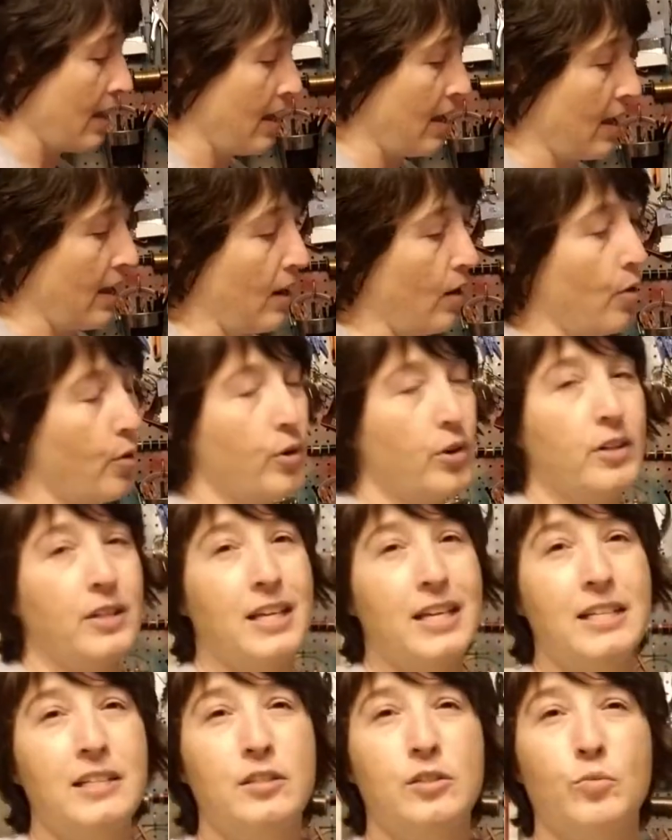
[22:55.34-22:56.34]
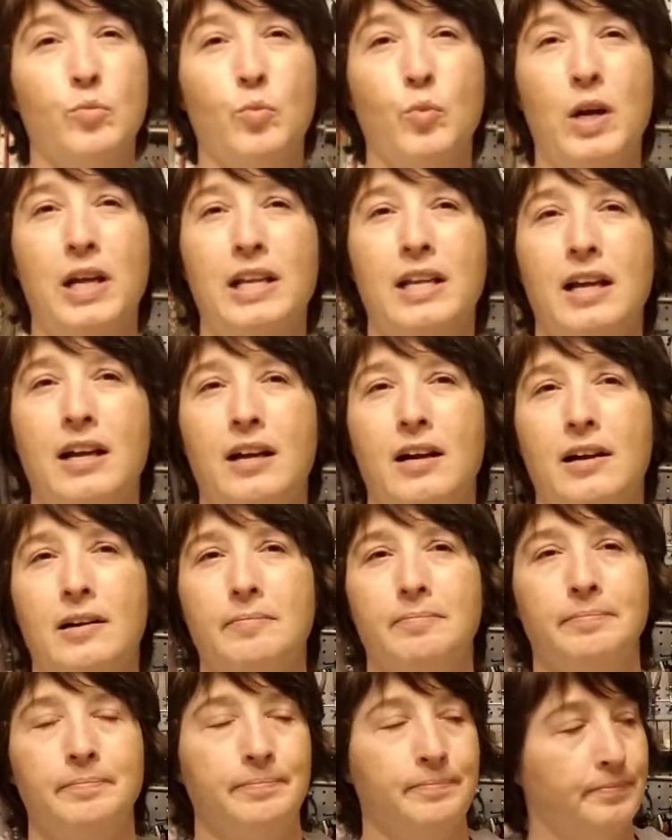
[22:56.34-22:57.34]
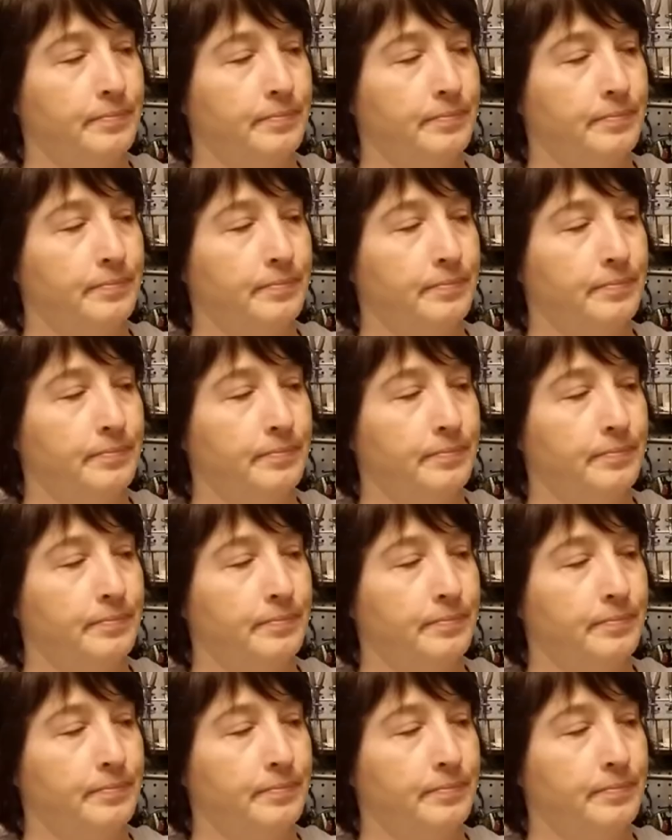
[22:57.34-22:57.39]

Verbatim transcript: I ordered these when, um,